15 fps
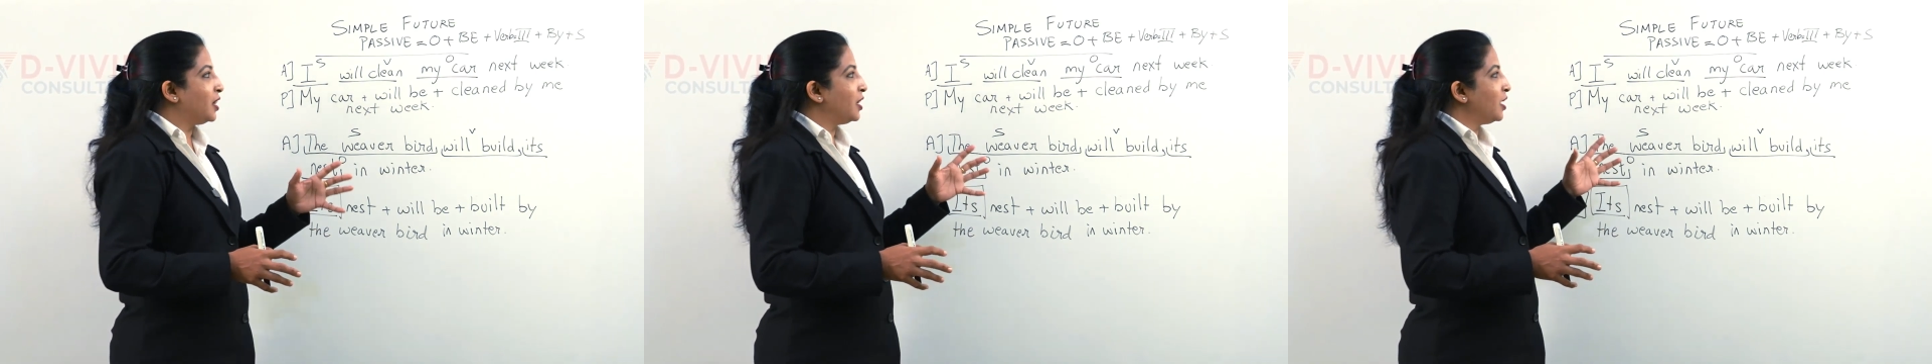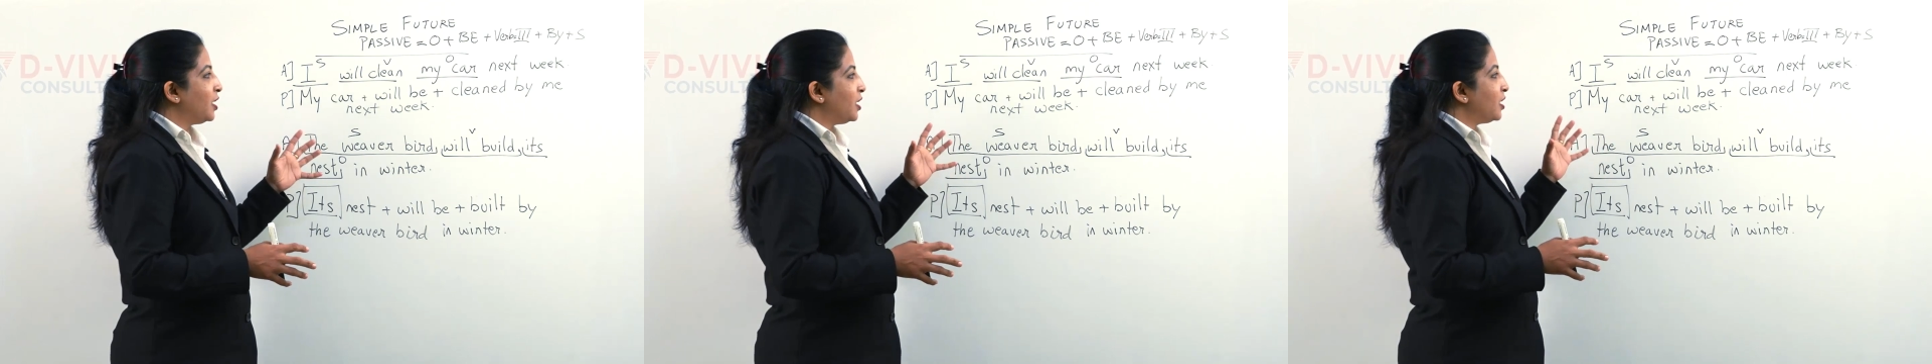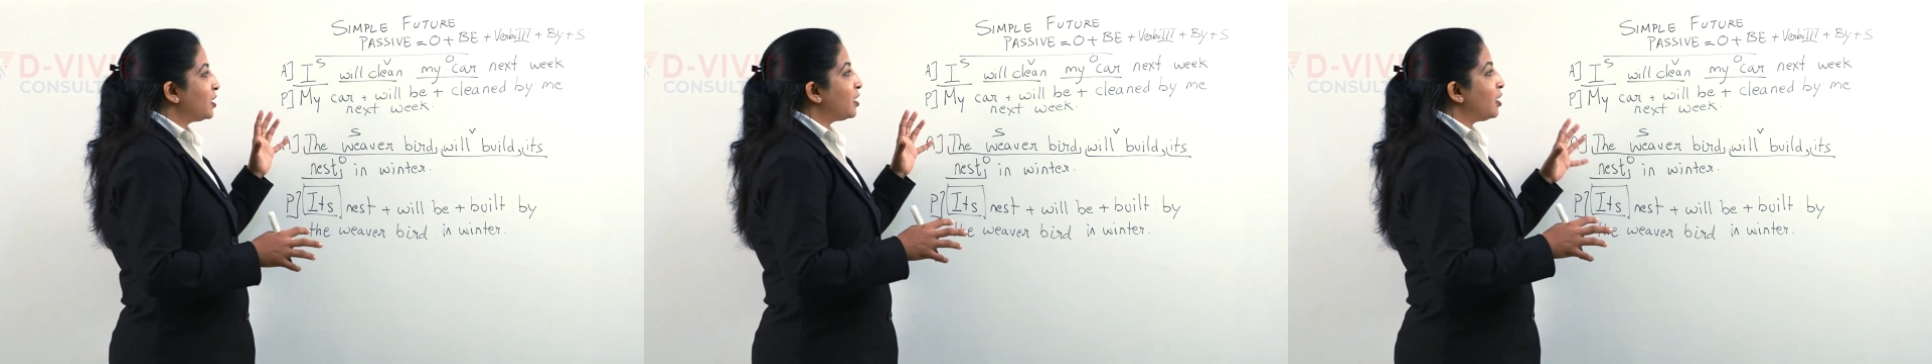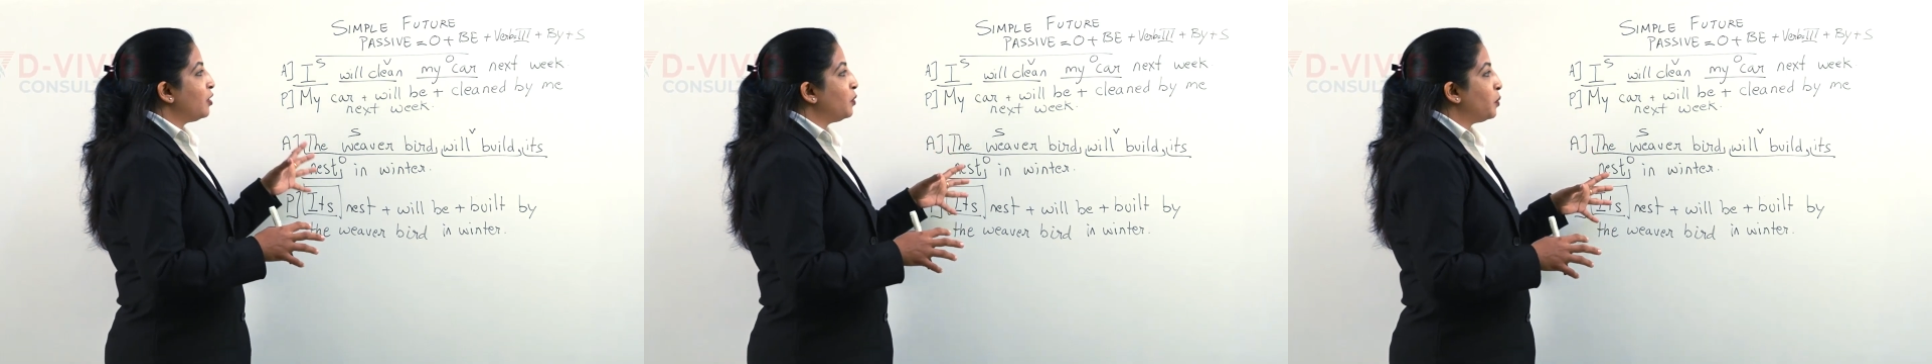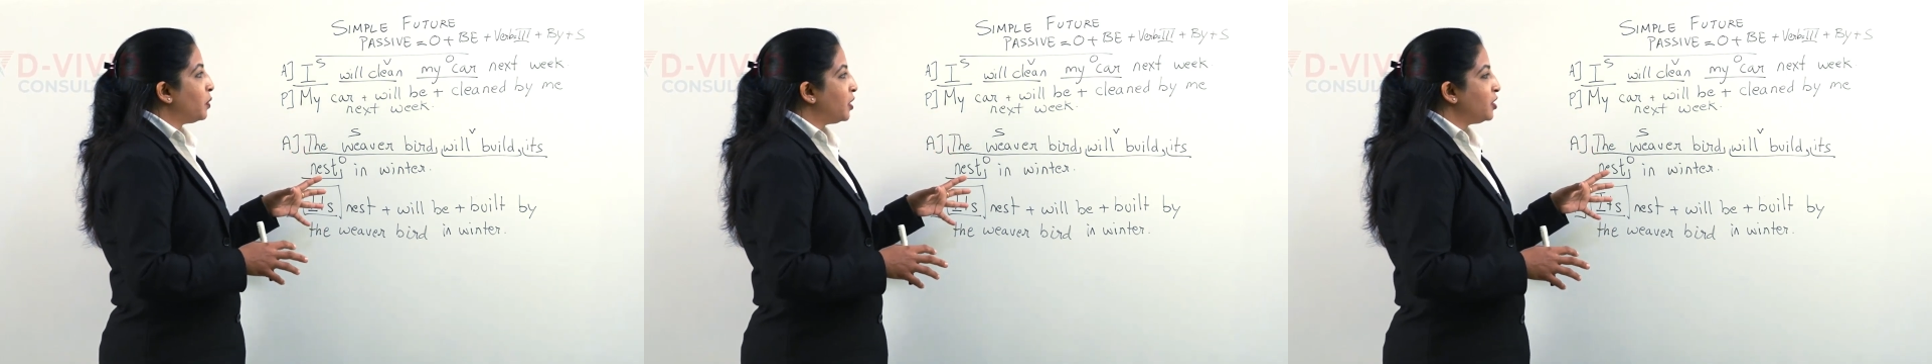the
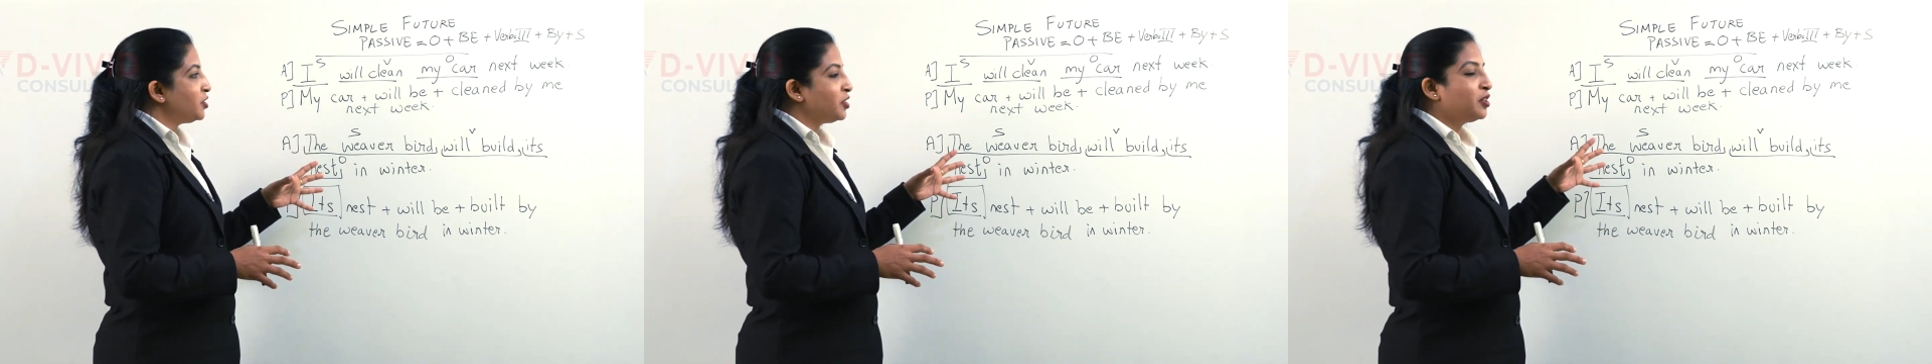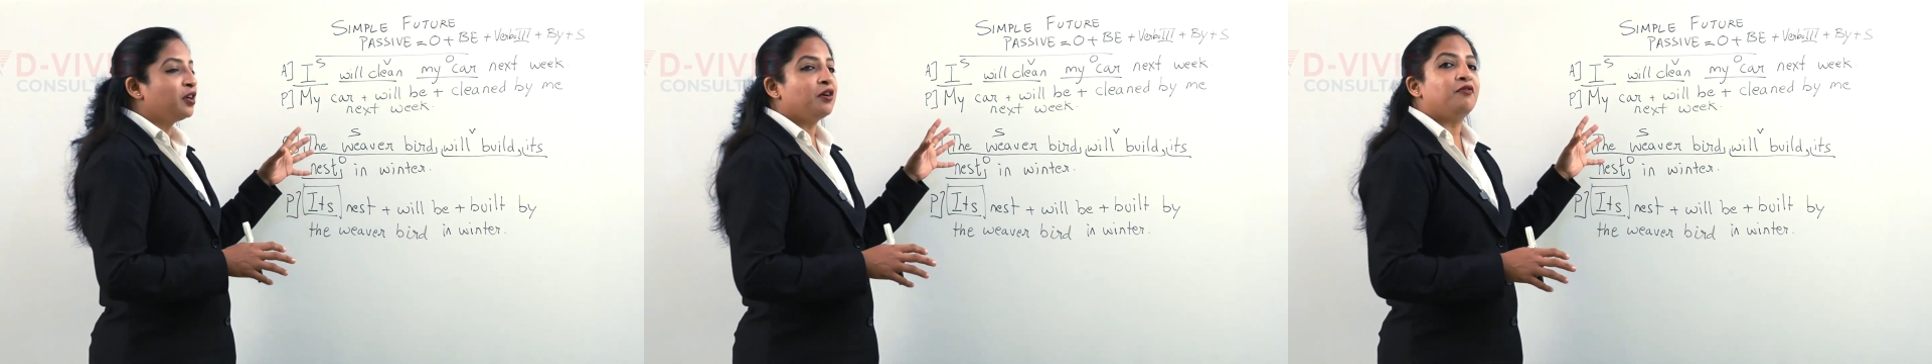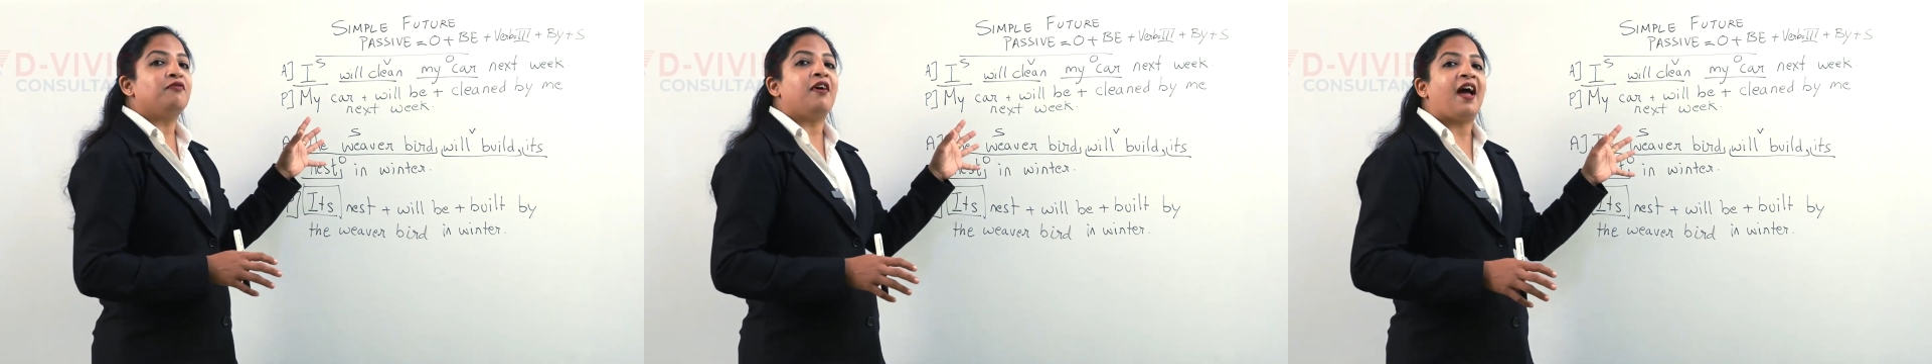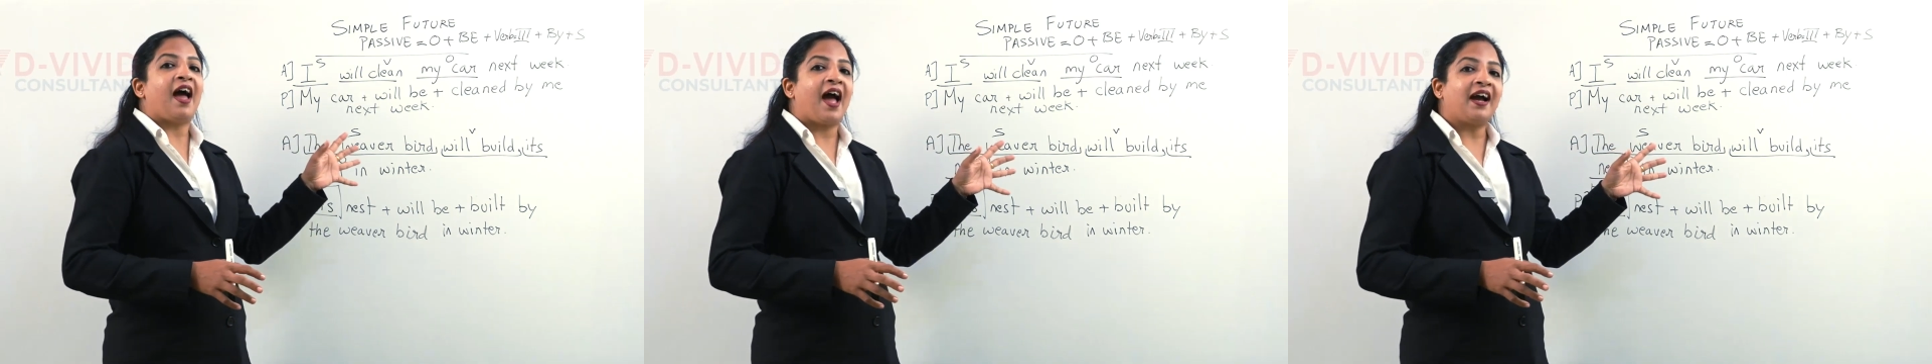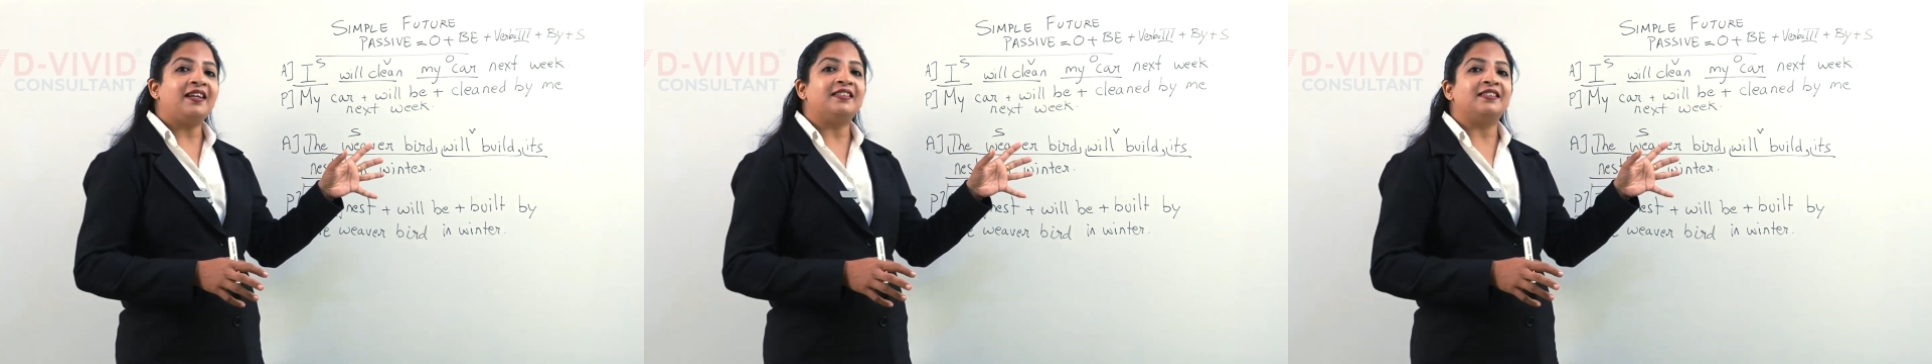conversion of
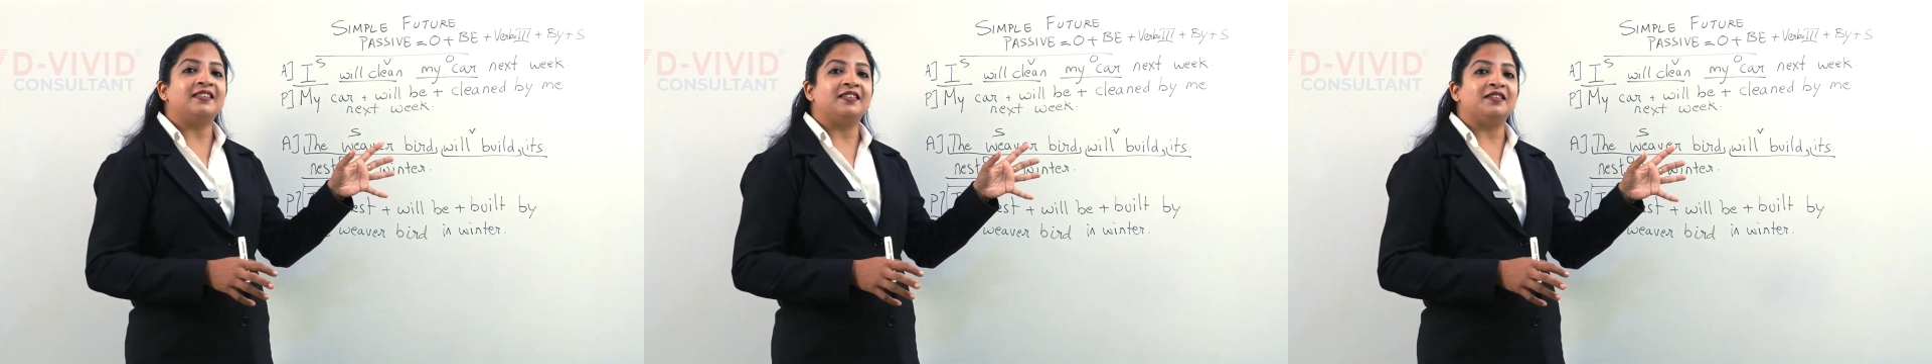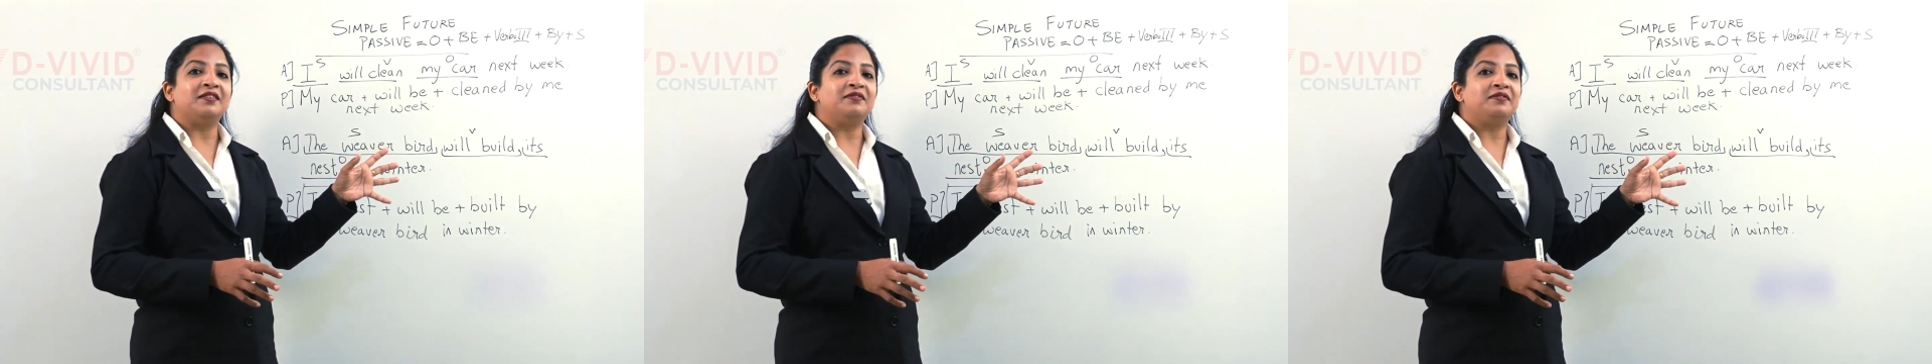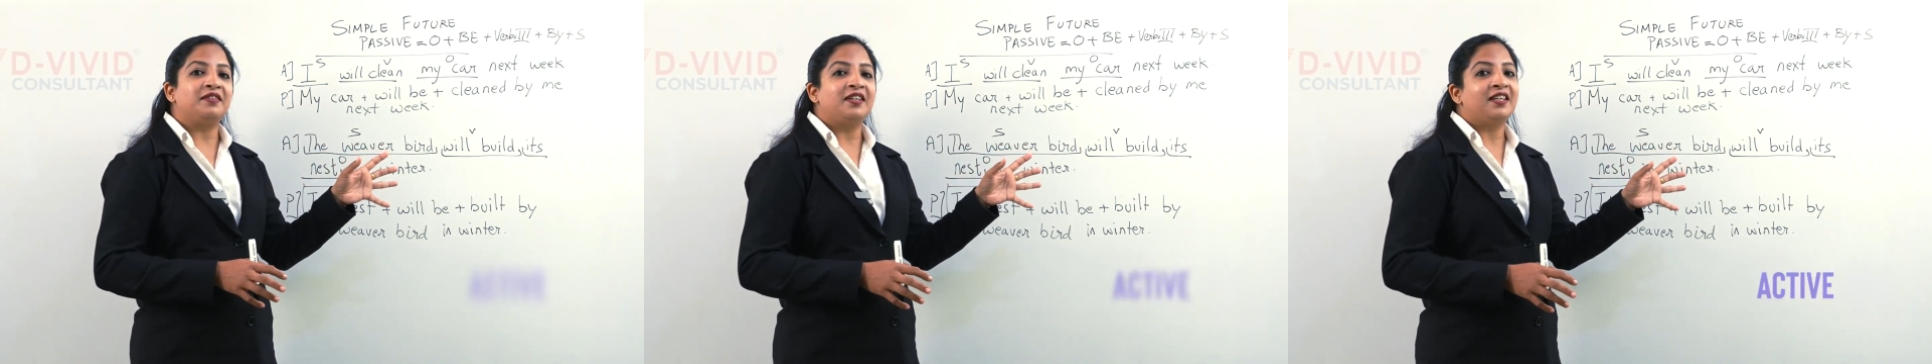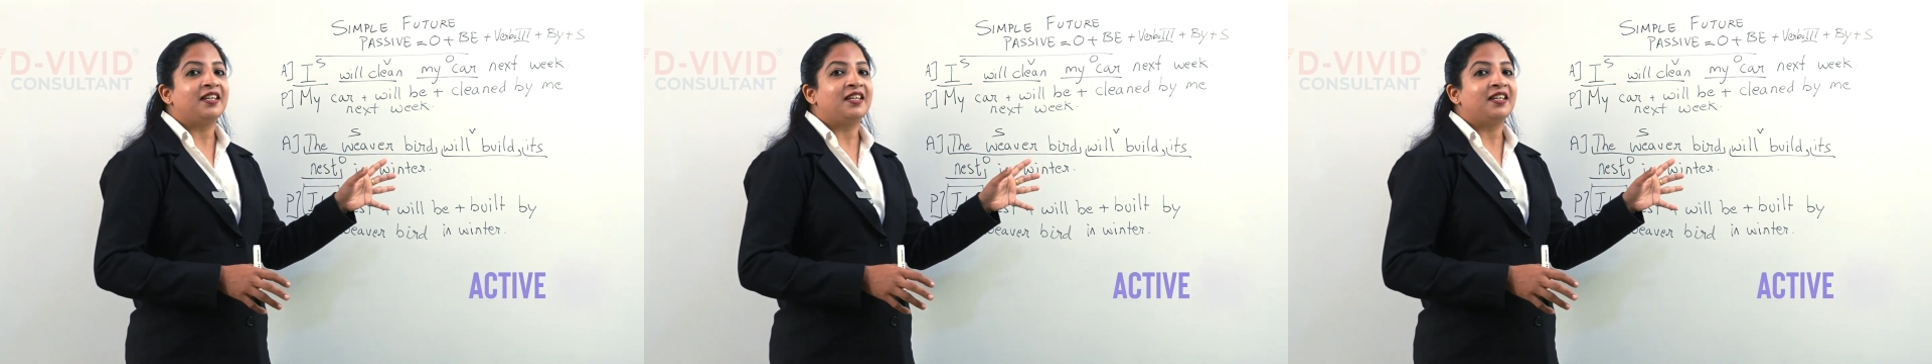active